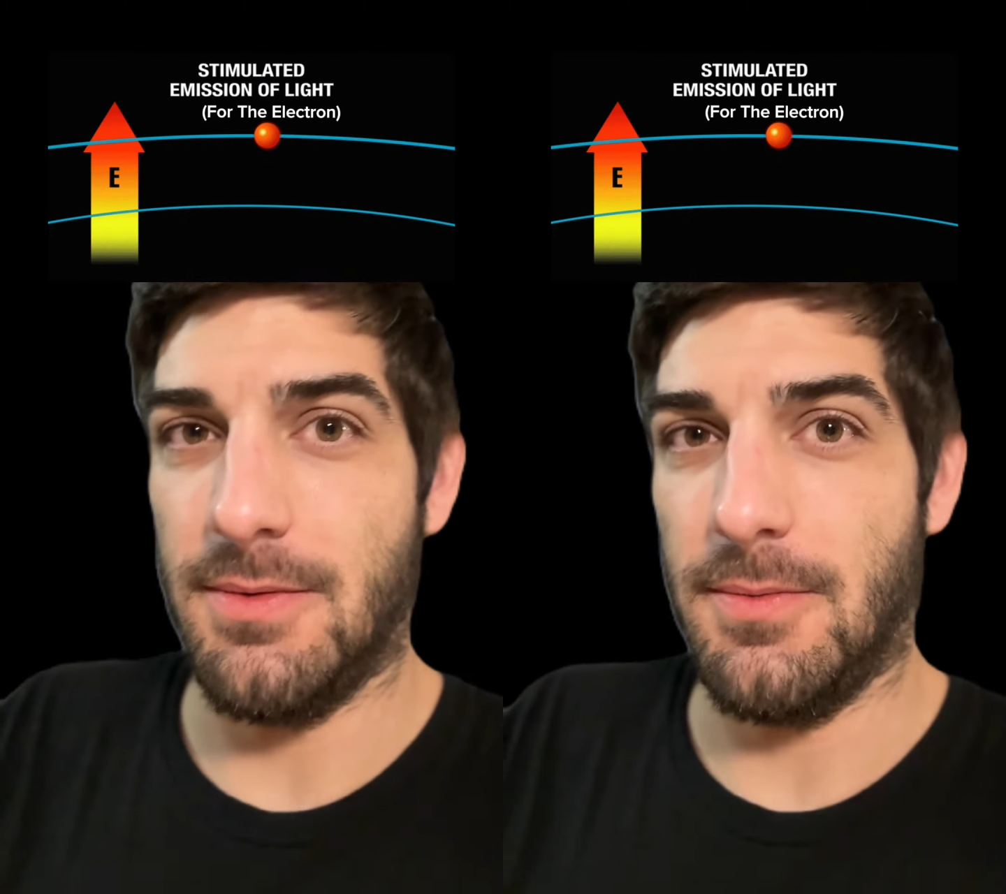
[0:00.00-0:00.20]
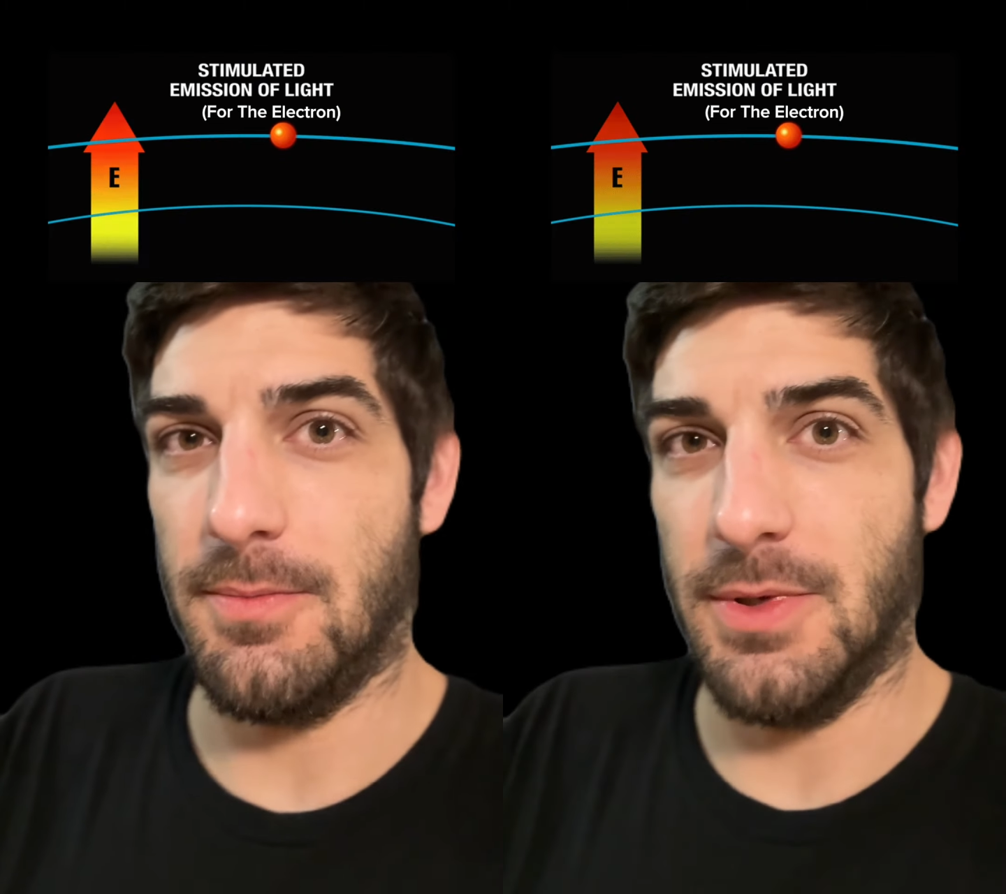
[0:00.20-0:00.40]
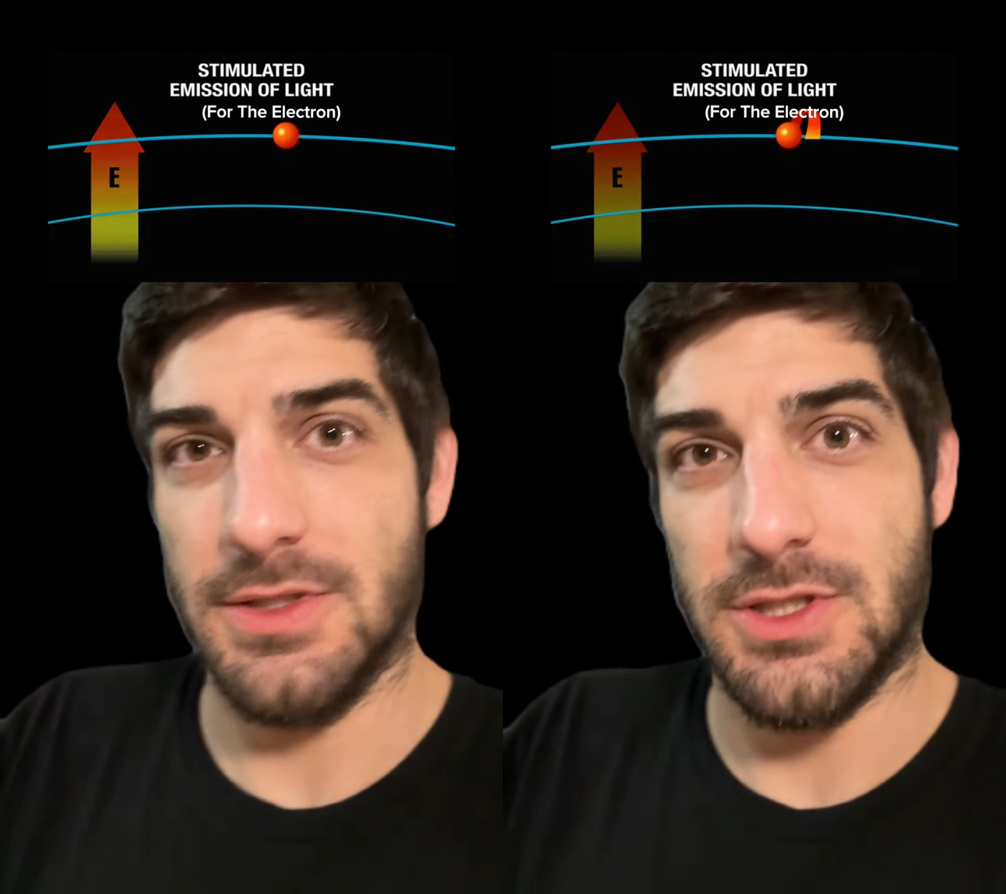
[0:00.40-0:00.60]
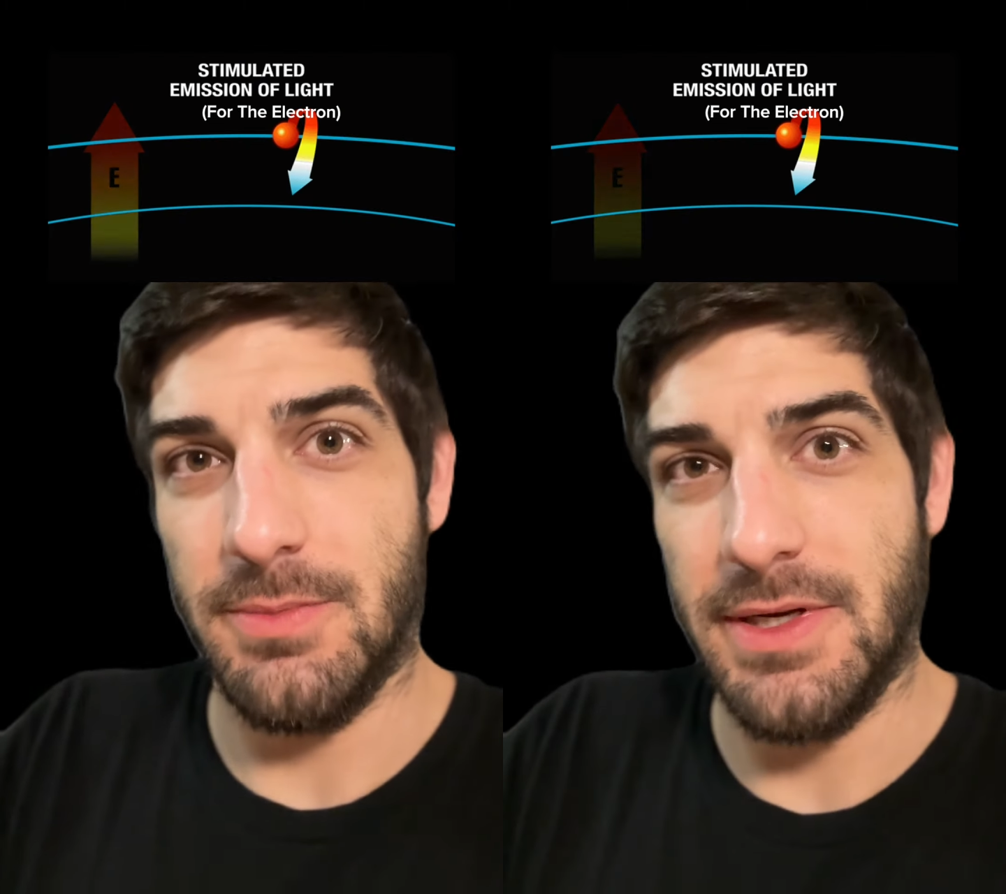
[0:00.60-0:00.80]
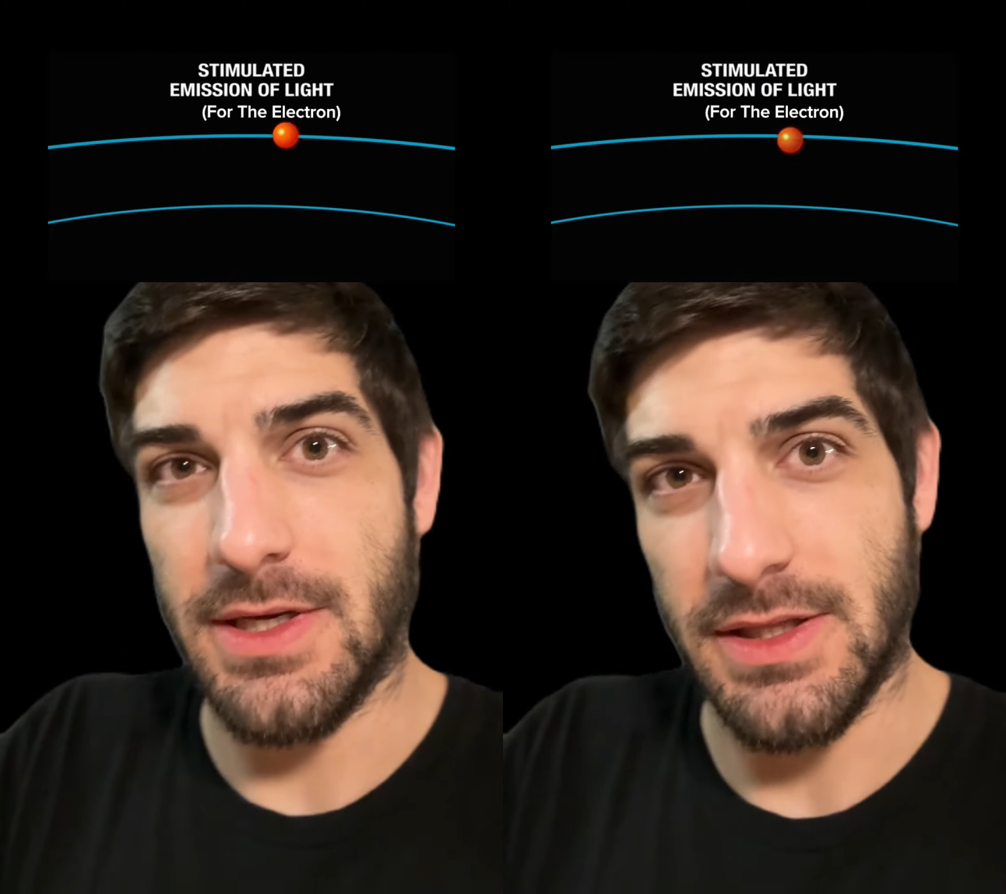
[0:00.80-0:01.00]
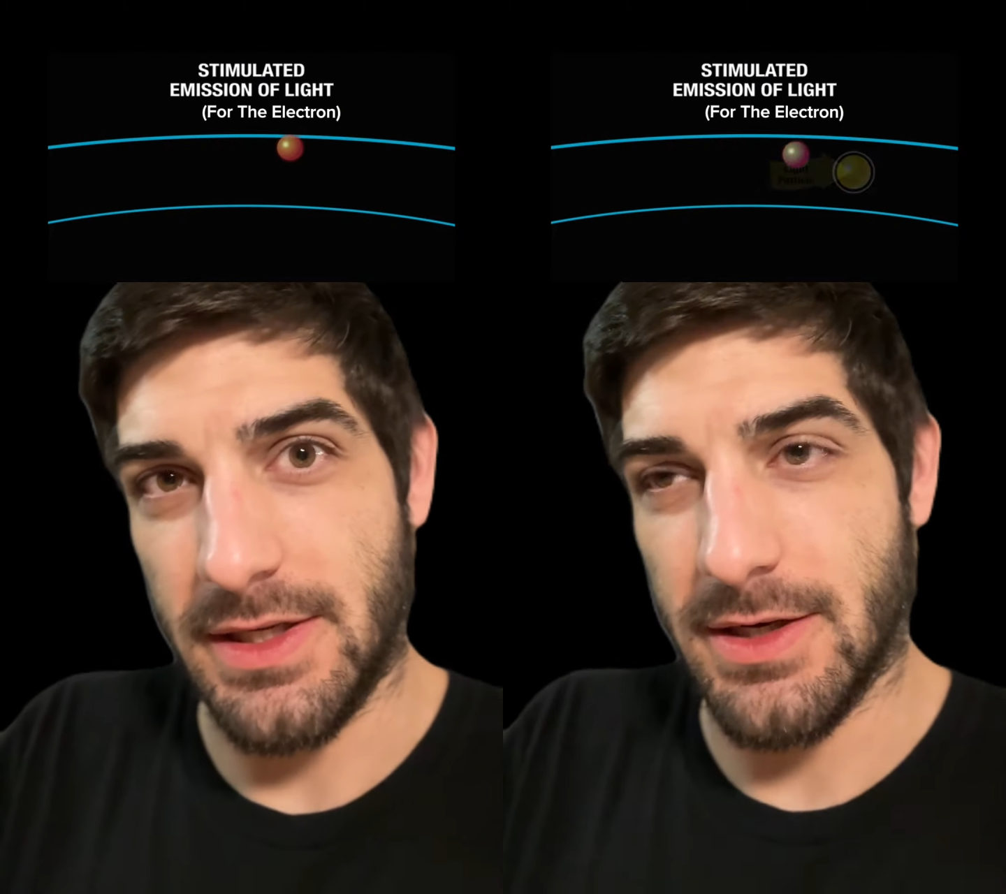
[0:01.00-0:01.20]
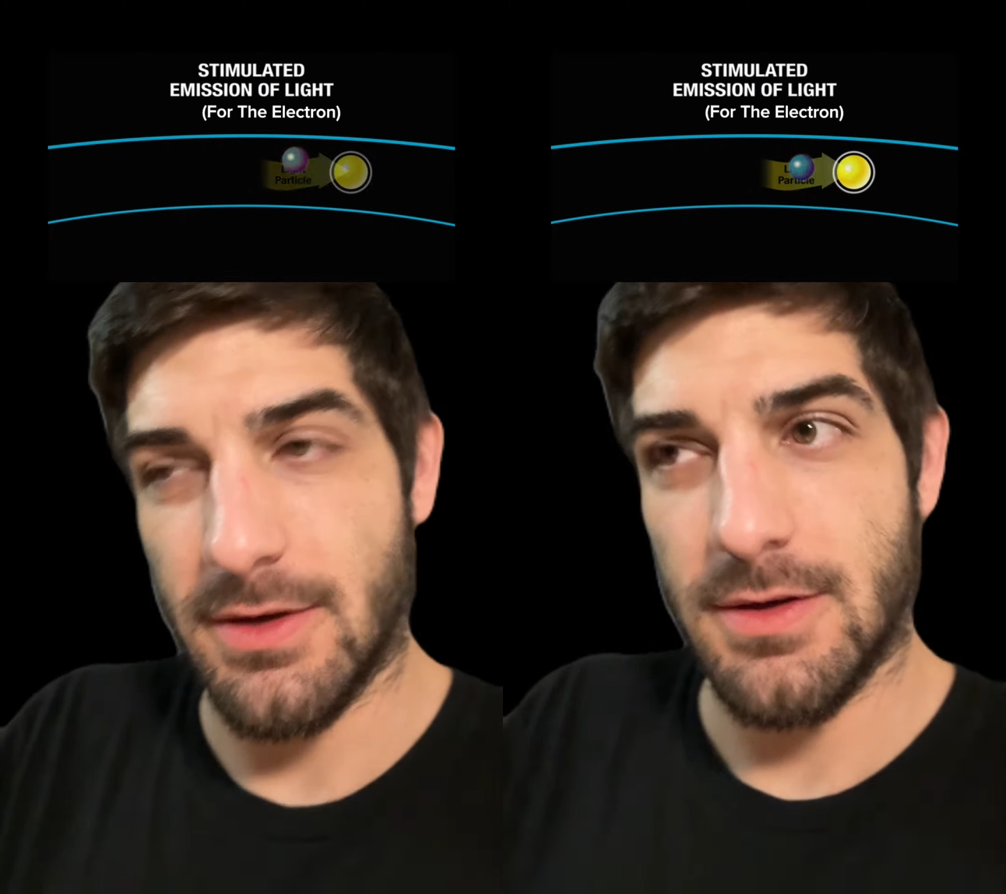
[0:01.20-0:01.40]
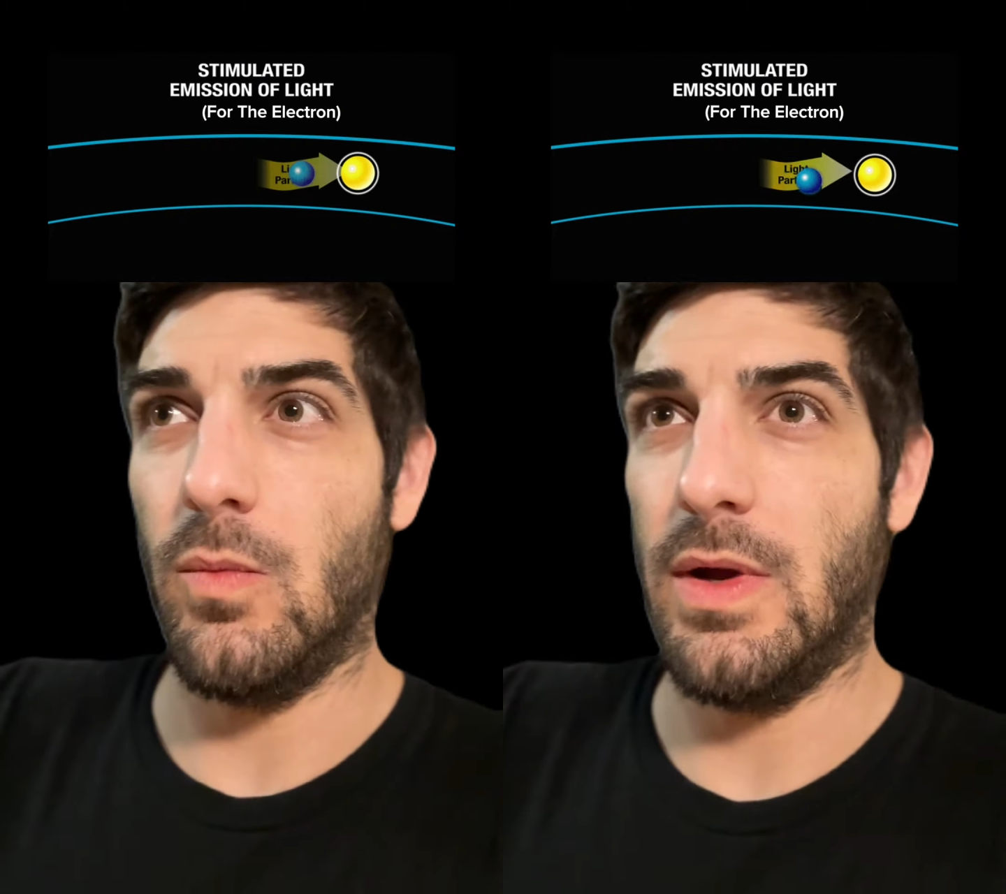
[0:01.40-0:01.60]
But to be clear,